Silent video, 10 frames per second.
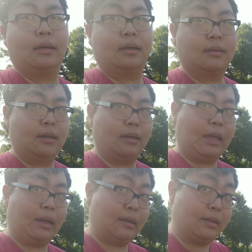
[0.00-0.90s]
they
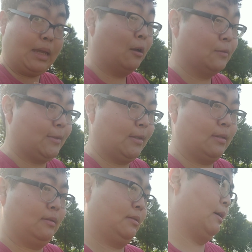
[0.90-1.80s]
like announce
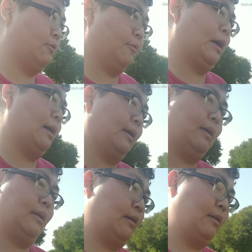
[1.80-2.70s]
it to
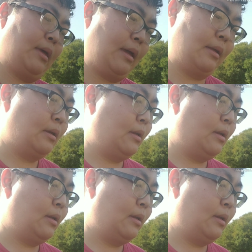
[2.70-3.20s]
everybody and all that,